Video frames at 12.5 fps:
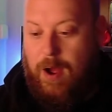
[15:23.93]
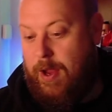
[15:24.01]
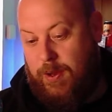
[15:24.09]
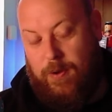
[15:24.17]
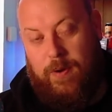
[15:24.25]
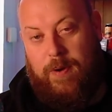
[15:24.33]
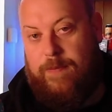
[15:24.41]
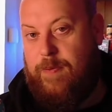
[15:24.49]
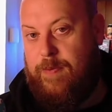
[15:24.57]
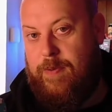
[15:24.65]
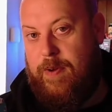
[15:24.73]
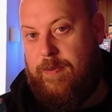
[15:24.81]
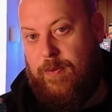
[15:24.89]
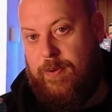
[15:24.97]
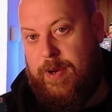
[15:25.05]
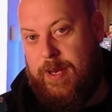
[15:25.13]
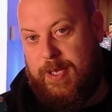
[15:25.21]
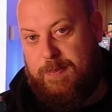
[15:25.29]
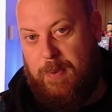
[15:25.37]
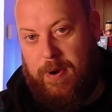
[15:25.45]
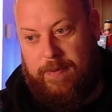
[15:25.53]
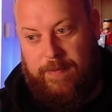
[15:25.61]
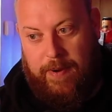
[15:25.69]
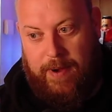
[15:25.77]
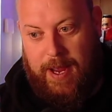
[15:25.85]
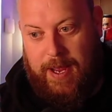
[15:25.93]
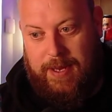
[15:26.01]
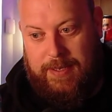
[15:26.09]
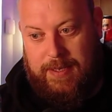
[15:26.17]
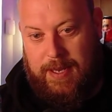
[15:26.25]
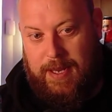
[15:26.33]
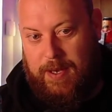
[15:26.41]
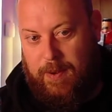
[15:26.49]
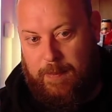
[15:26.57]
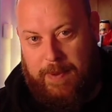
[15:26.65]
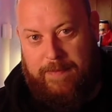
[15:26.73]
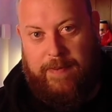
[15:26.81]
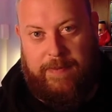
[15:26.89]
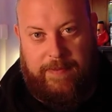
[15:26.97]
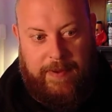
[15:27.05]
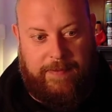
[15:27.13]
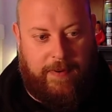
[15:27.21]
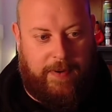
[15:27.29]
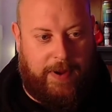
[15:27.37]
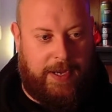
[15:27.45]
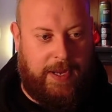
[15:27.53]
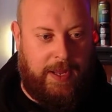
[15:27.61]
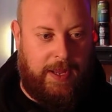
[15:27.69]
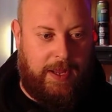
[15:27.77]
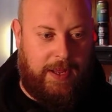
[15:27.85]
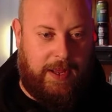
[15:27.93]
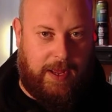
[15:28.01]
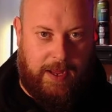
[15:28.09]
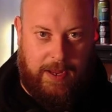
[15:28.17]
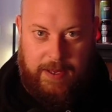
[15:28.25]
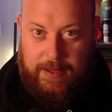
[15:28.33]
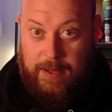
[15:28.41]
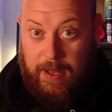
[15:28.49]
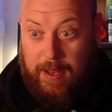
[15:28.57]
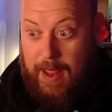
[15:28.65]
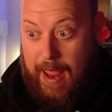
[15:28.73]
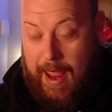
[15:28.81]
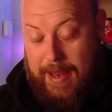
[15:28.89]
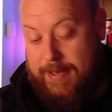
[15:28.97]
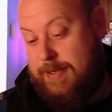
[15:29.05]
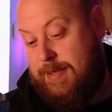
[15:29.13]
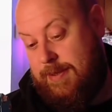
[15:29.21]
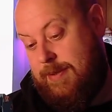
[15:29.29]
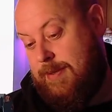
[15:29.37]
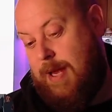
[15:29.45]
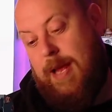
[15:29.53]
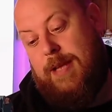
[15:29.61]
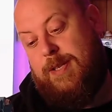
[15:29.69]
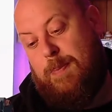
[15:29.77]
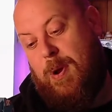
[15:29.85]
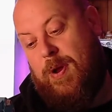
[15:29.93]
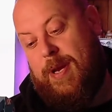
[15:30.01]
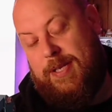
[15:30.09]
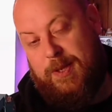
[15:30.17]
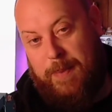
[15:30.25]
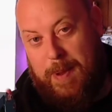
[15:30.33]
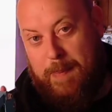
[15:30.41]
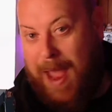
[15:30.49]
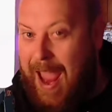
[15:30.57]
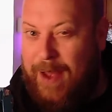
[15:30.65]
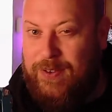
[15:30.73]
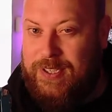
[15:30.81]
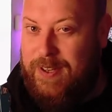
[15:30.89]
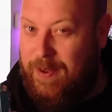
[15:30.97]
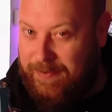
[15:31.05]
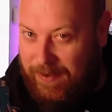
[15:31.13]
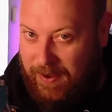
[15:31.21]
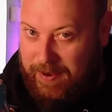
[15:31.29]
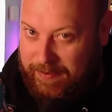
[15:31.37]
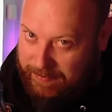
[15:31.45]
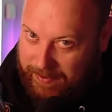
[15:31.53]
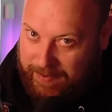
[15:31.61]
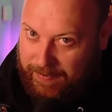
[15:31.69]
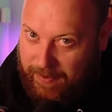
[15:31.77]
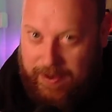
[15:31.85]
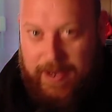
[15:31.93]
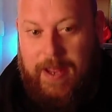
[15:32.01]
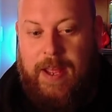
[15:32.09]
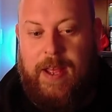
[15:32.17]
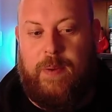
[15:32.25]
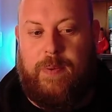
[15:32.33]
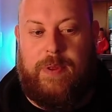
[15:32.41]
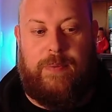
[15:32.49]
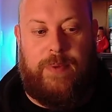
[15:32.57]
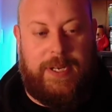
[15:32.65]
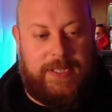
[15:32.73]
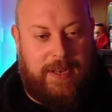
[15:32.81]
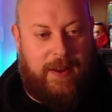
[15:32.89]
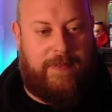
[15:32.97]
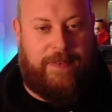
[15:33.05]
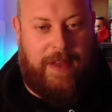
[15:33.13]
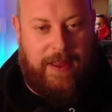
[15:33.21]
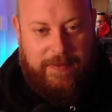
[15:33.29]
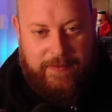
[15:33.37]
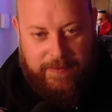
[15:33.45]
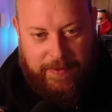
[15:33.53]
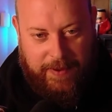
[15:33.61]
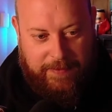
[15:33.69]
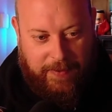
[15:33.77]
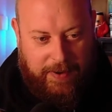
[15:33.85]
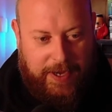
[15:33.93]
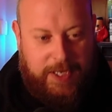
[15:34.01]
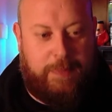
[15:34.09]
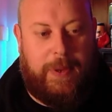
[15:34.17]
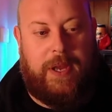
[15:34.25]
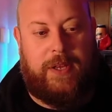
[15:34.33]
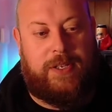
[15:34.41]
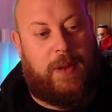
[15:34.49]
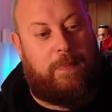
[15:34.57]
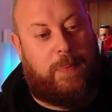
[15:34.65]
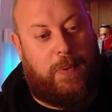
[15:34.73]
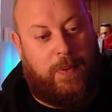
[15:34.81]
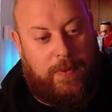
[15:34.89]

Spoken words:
I couldn't have afforded this microphone had it not been for Fifine that had supplied it to me. But how did I find Fifine? Well, the reason I found Fifine is because I